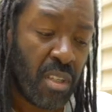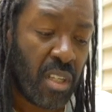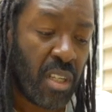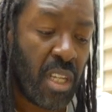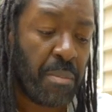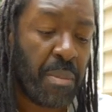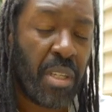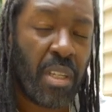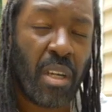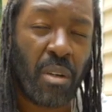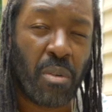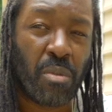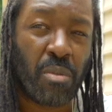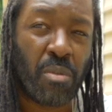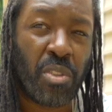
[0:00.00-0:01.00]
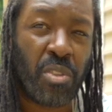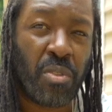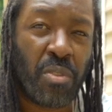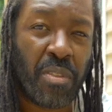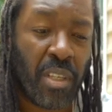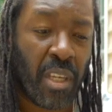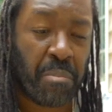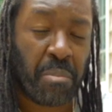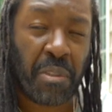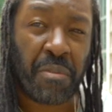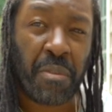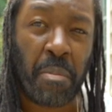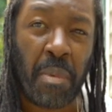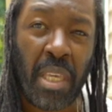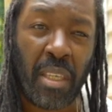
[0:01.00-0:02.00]
Let me know what you think. But for
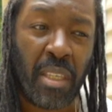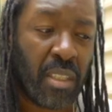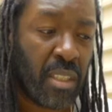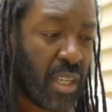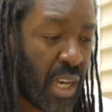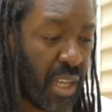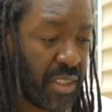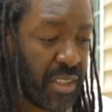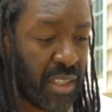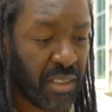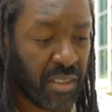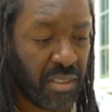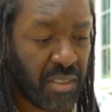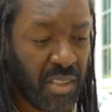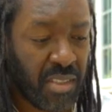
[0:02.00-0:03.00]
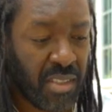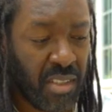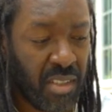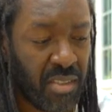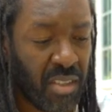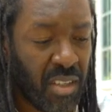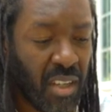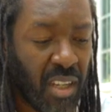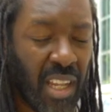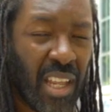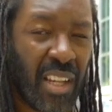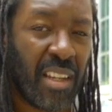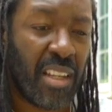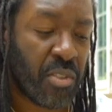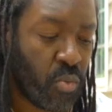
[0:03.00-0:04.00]
me, I think this is a lot
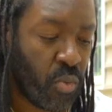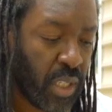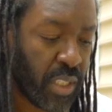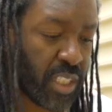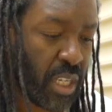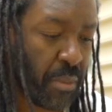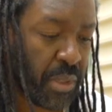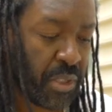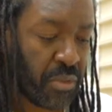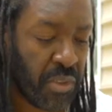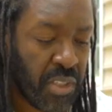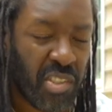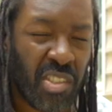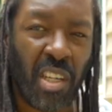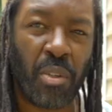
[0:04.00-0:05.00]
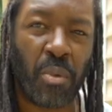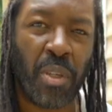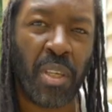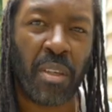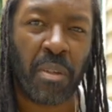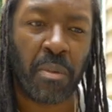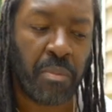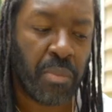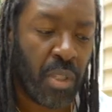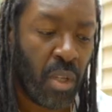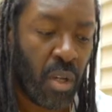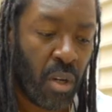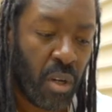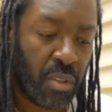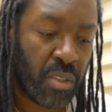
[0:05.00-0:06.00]
less wind coming through this tunnel here.
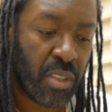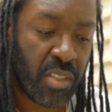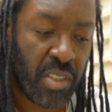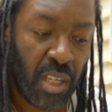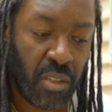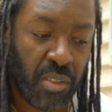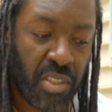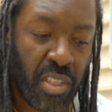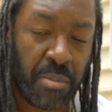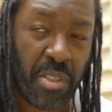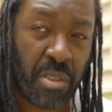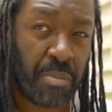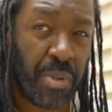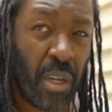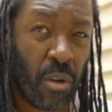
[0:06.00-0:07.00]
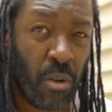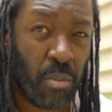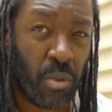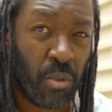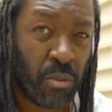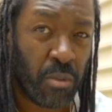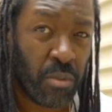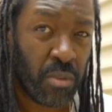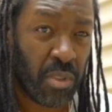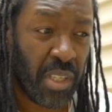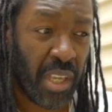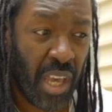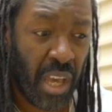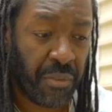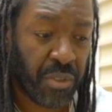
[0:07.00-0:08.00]
Although the tunnel seems comparable to
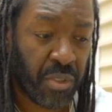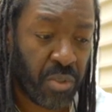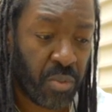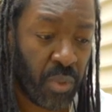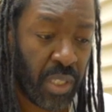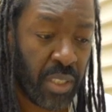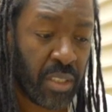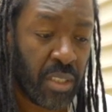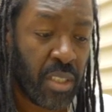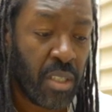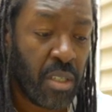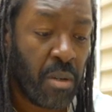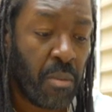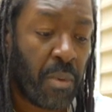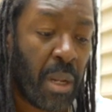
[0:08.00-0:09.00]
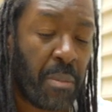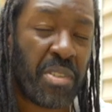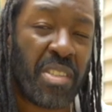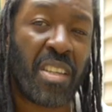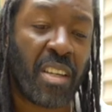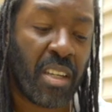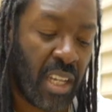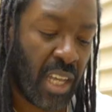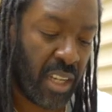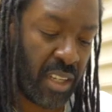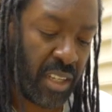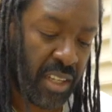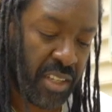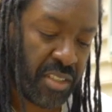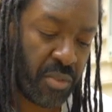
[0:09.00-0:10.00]
the Africa Twin, but I'm seeing a lot
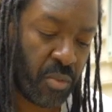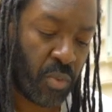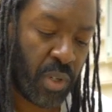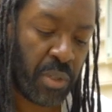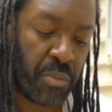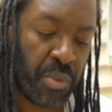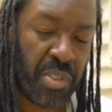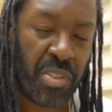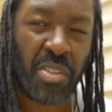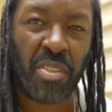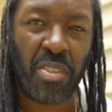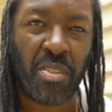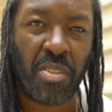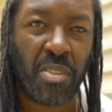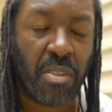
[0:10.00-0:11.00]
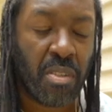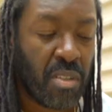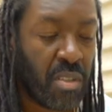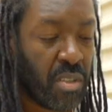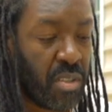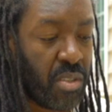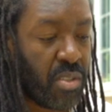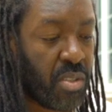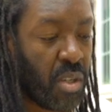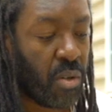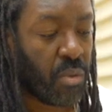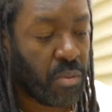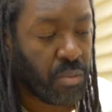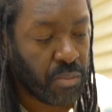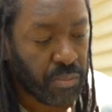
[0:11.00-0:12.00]
less wind resistance.
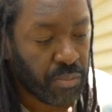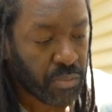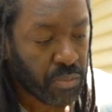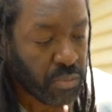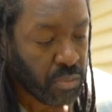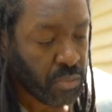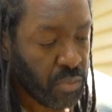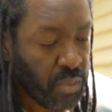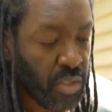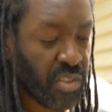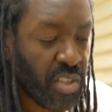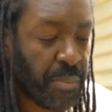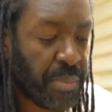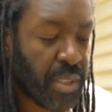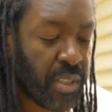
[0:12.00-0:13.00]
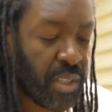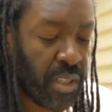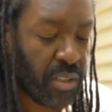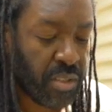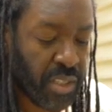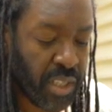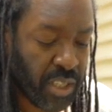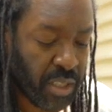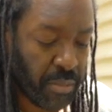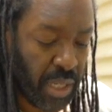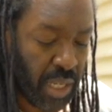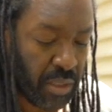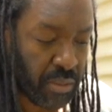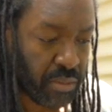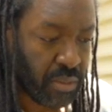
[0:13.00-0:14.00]
So something here to think
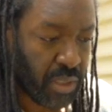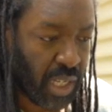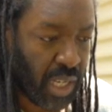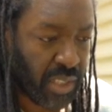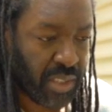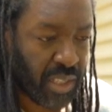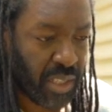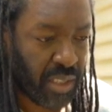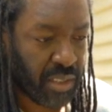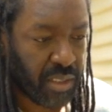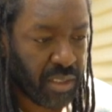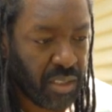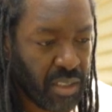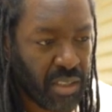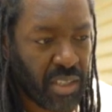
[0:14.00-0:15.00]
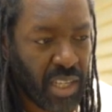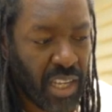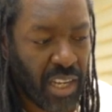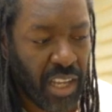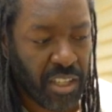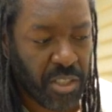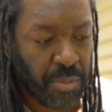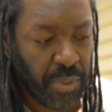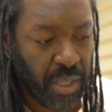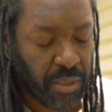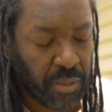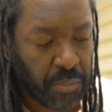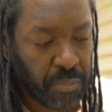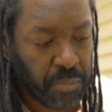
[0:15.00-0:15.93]
about. I think in that aspect,